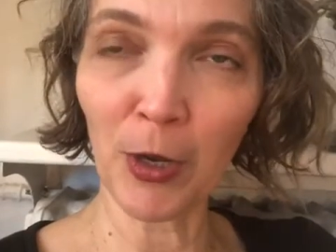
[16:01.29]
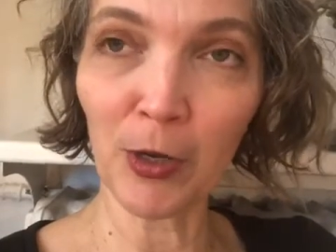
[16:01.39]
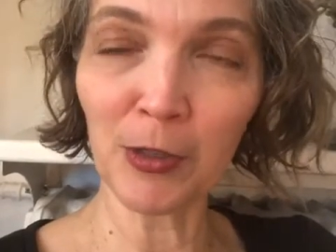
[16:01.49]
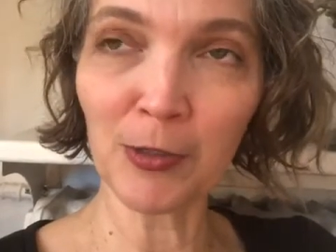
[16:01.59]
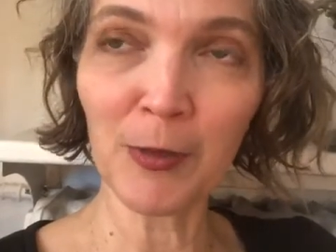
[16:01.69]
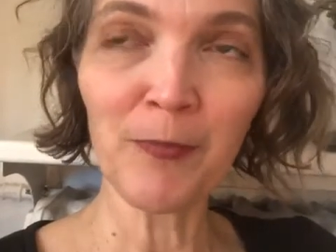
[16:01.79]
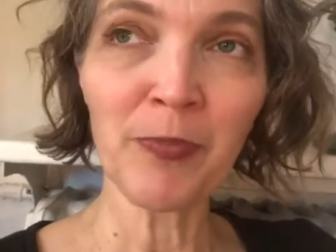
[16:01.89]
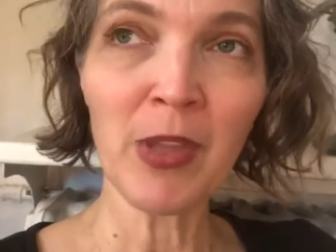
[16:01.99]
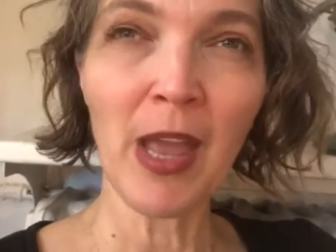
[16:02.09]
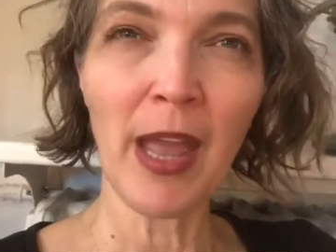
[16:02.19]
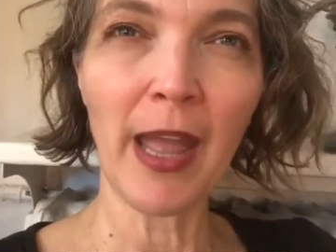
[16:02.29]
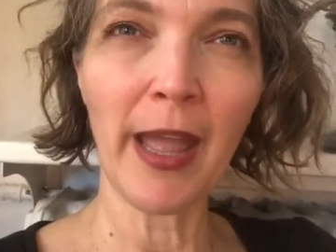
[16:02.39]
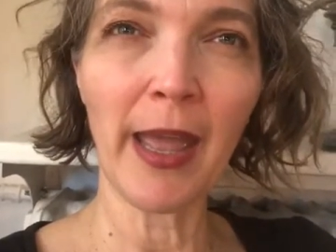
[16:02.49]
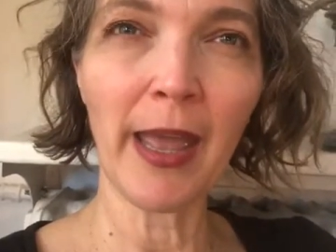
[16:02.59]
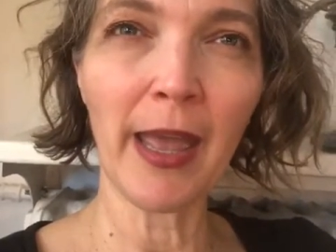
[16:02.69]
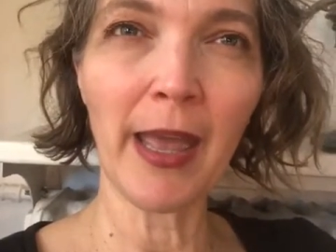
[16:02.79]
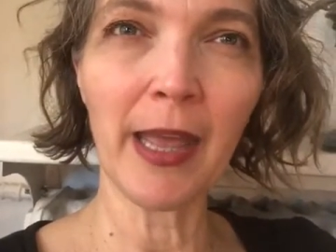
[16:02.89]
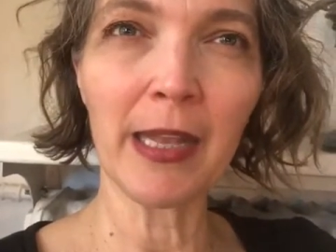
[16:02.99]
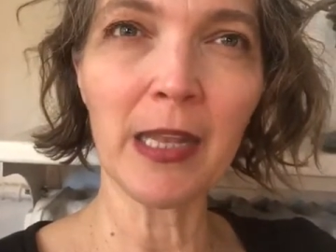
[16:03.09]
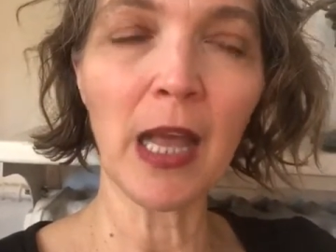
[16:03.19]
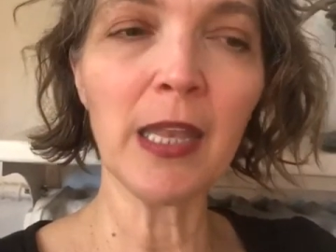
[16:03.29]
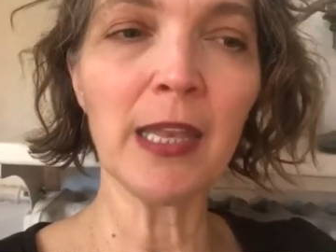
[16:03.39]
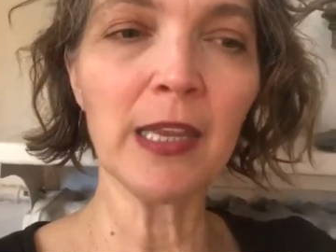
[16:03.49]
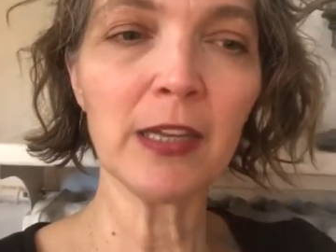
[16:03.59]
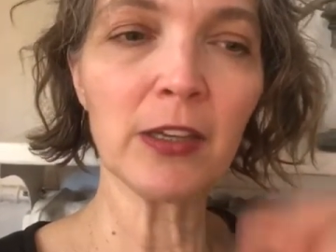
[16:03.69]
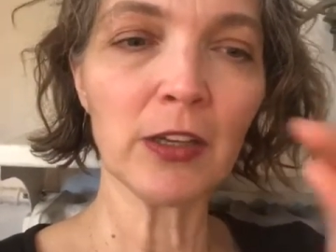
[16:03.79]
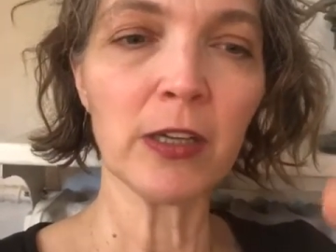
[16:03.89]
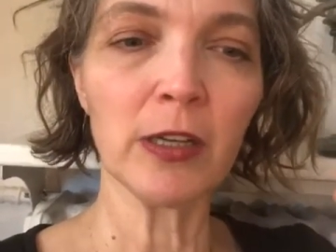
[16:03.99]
art and a link